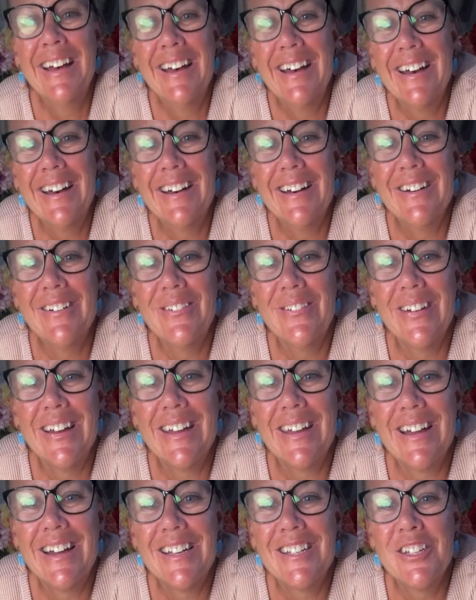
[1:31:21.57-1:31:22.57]
Oh my
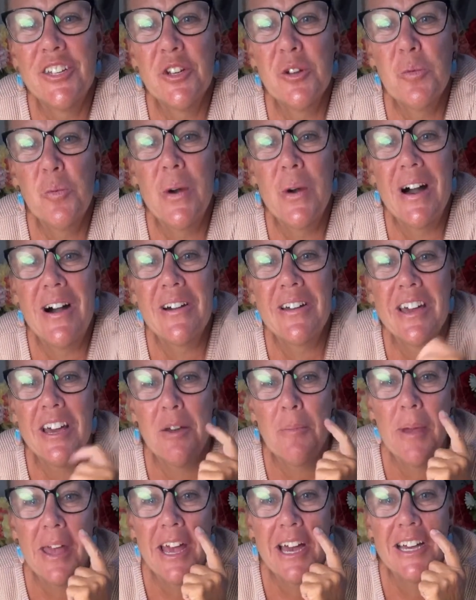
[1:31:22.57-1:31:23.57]
gosh. You're
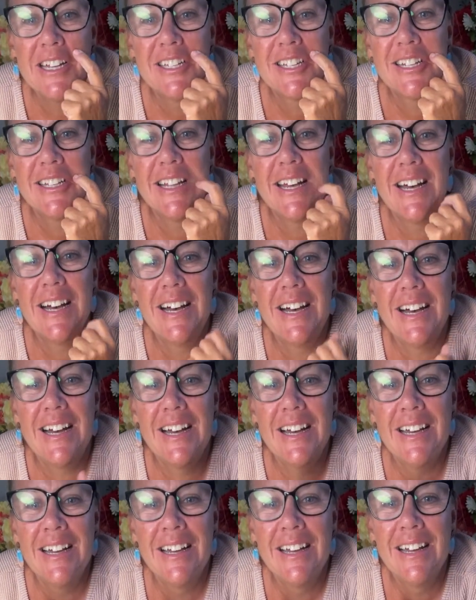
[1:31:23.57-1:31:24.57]
welcome,
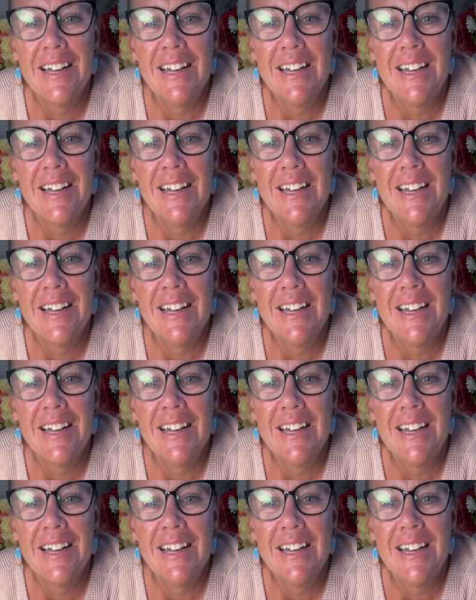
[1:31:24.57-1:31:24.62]
Angela.